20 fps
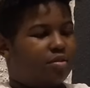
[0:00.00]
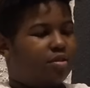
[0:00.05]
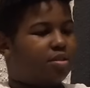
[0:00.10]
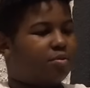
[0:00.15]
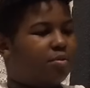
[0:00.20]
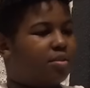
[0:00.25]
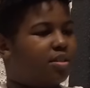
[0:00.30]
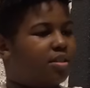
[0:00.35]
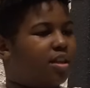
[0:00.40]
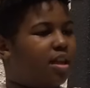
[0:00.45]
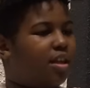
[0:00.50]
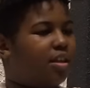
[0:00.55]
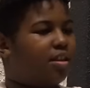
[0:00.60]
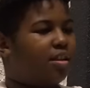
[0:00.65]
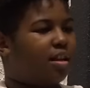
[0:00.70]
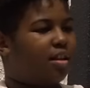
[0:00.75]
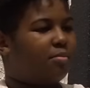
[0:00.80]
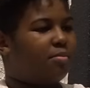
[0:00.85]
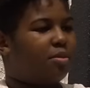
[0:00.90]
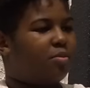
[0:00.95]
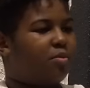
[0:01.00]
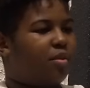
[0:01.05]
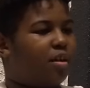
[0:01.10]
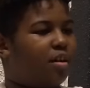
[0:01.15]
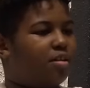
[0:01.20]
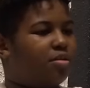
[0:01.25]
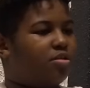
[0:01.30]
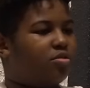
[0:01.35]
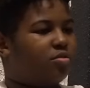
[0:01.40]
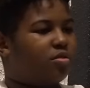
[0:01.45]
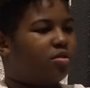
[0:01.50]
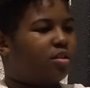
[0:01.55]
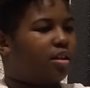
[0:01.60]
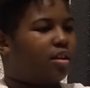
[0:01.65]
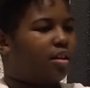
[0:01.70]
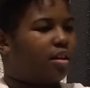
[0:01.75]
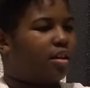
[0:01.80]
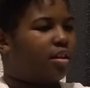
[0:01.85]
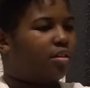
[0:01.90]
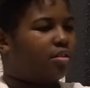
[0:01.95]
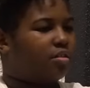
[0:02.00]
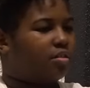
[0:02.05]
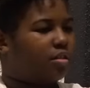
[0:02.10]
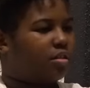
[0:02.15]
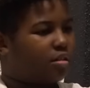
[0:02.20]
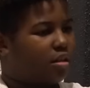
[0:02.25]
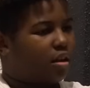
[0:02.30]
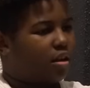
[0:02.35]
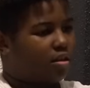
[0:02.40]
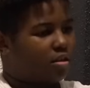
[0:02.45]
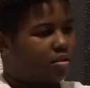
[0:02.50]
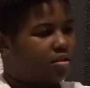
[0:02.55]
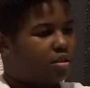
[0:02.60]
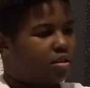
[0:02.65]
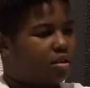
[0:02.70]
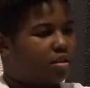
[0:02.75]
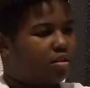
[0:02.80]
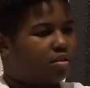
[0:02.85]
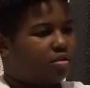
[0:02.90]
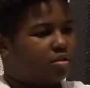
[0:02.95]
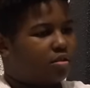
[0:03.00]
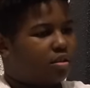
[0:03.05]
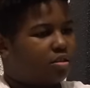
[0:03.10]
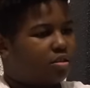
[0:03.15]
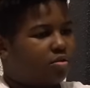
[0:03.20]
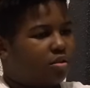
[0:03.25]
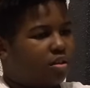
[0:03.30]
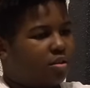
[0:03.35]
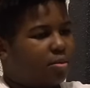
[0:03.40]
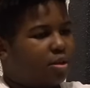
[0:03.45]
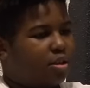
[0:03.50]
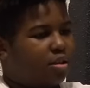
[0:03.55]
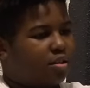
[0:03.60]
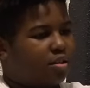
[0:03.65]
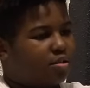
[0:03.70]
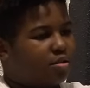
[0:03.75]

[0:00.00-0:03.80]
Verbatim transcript: she was yelling at me, why didn't you say that? I can curse. That should let me curse.